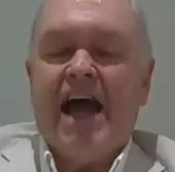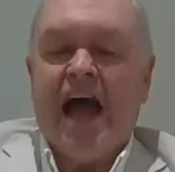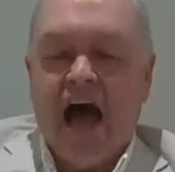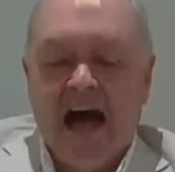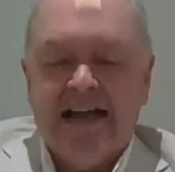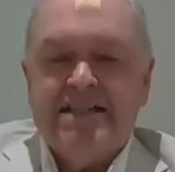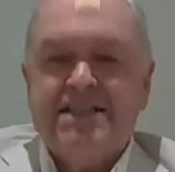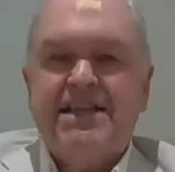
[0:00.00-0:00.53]

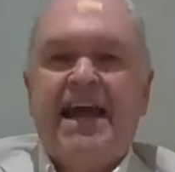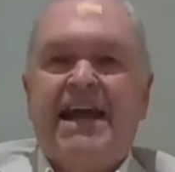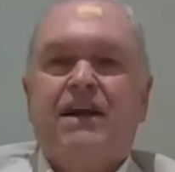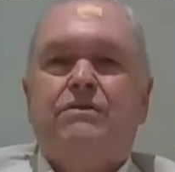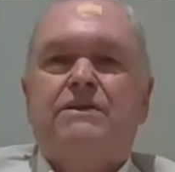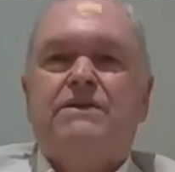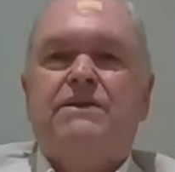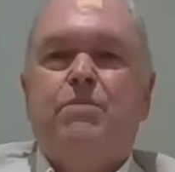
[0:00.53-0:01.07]
I
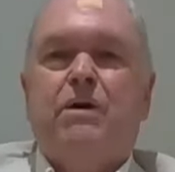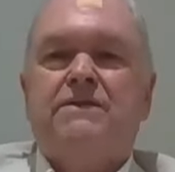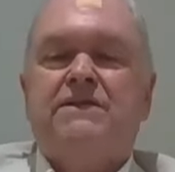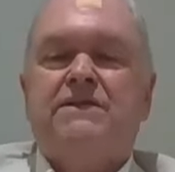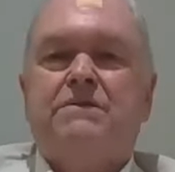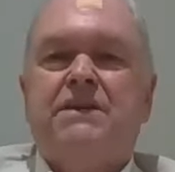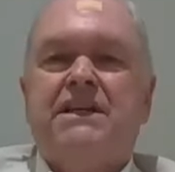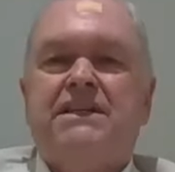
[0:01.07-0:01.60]
take
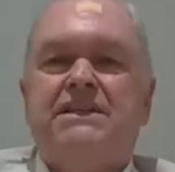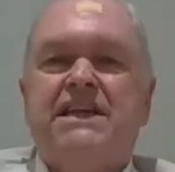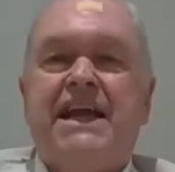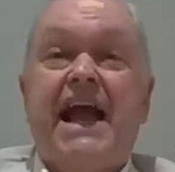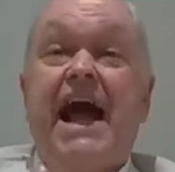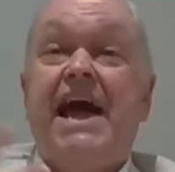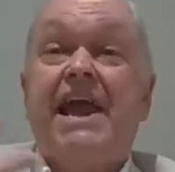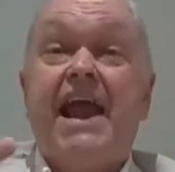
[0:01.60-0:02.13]

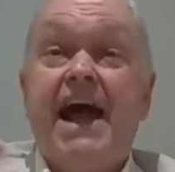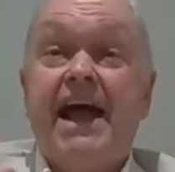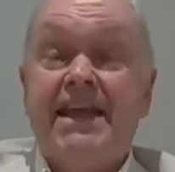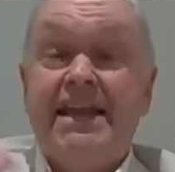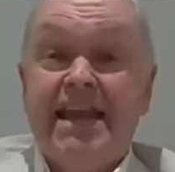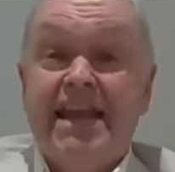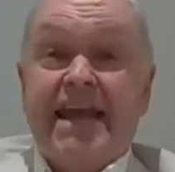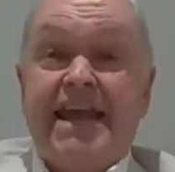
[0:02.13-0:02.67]
responsibility and I
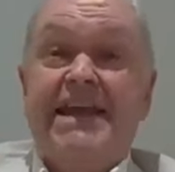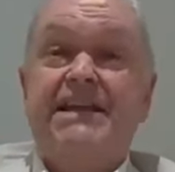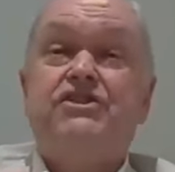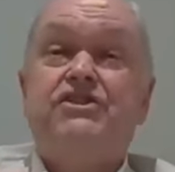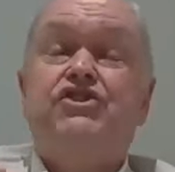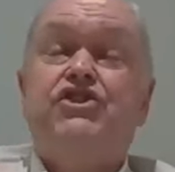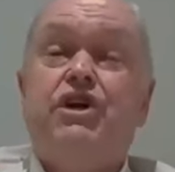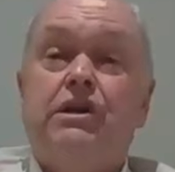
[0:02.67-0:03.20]
need
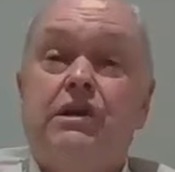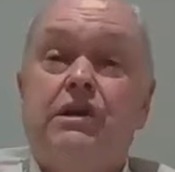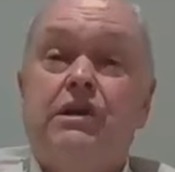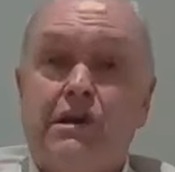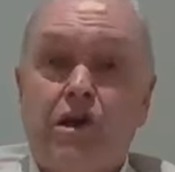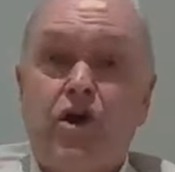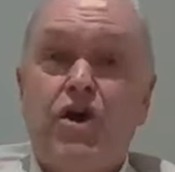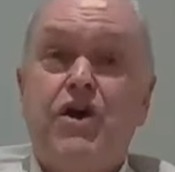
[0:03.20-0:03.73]
to
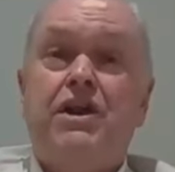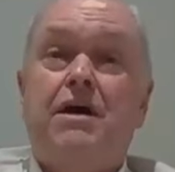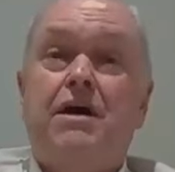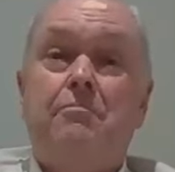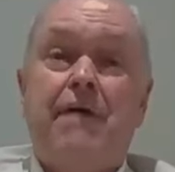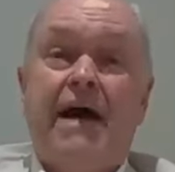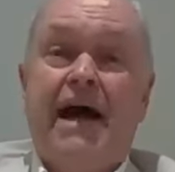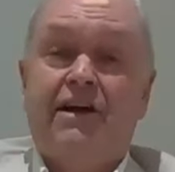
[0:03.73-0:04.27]
learn
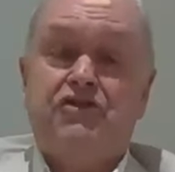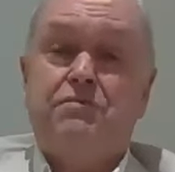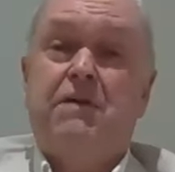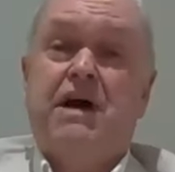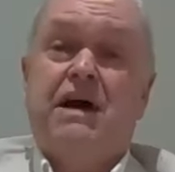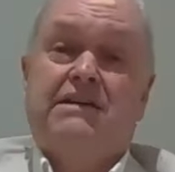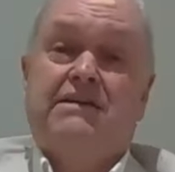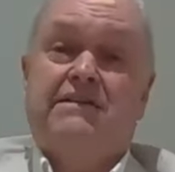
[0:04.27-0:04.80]
about
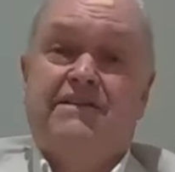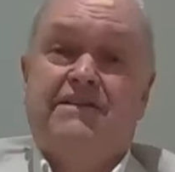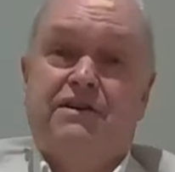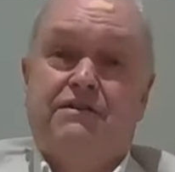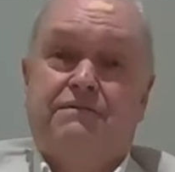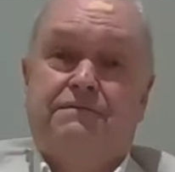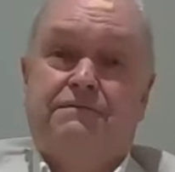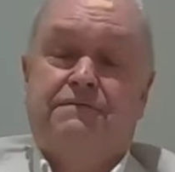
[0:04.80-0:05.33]

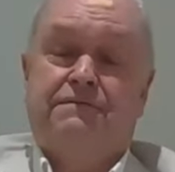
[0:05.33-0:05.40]
myself.